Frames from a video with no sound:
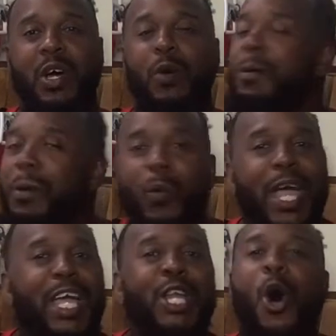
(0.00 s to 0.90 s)
We've been
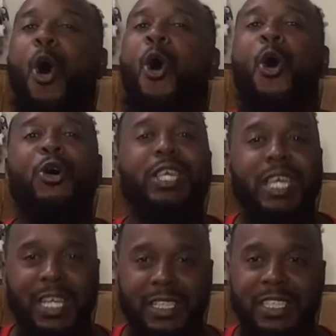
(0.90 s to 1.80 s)
waiting all
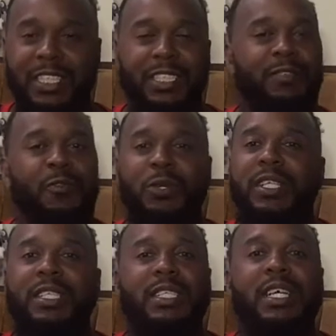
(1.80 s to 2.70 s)
year just for
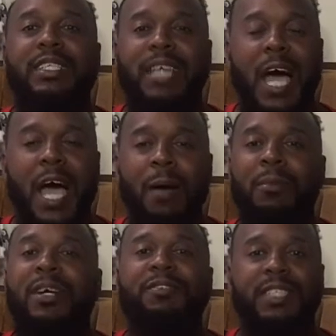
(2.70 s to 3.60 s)
this time
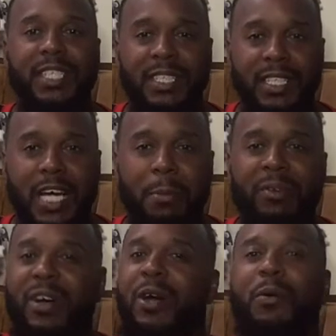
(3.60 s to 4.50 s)
of season to come
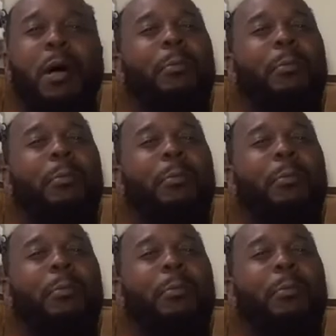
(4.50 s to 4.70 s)
around.